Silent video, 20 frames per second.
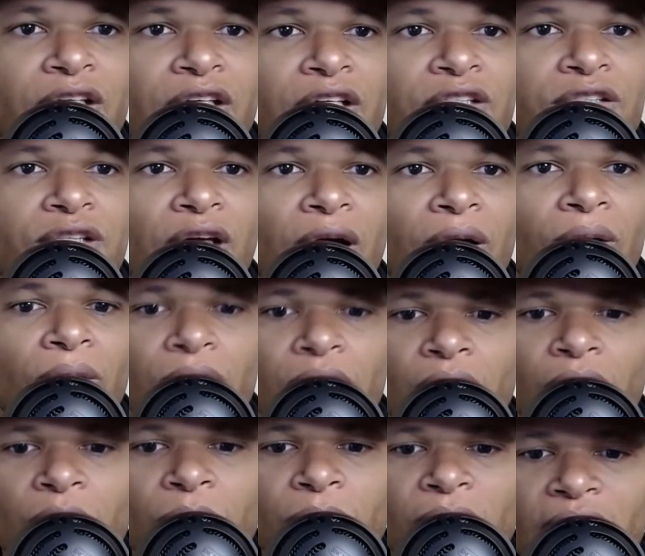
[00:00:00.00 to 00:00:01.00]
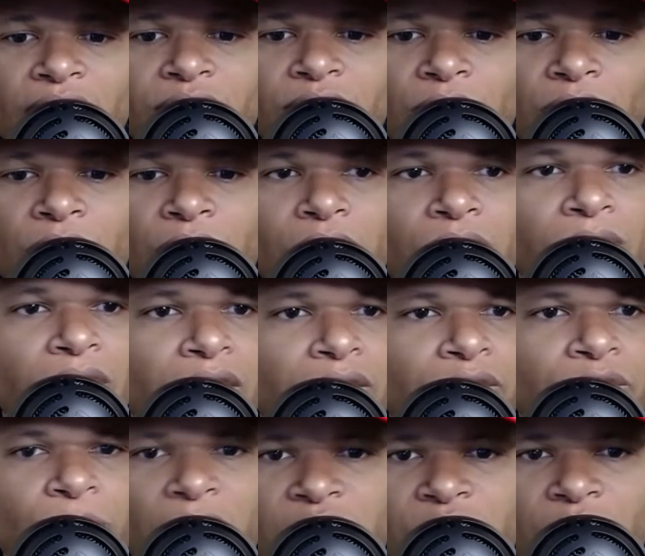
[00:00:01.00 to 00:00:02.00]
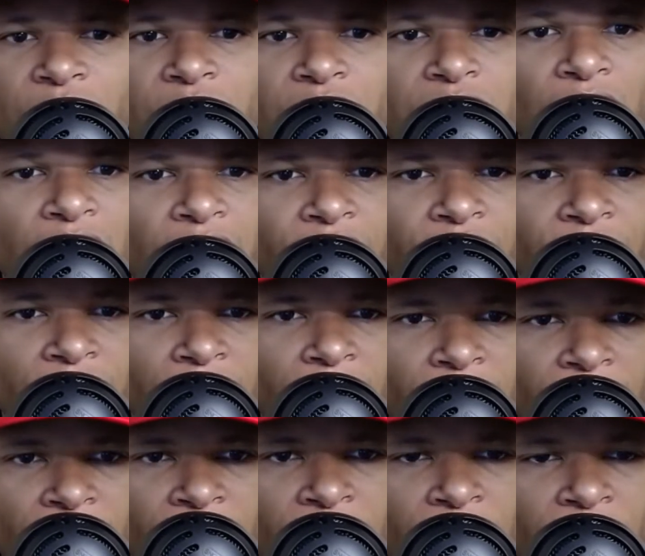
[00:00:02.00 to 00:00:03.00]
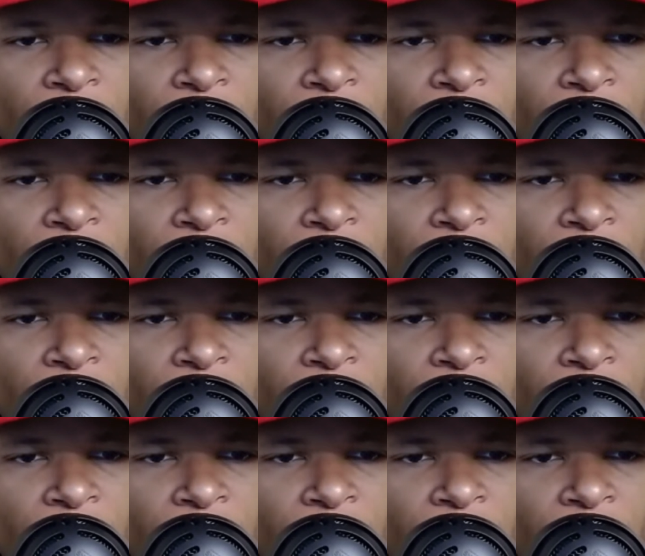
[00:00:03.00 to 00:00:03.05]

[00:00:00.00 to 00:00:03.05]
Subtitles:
So going back to it real quick, I want to make sure I just got everything on there.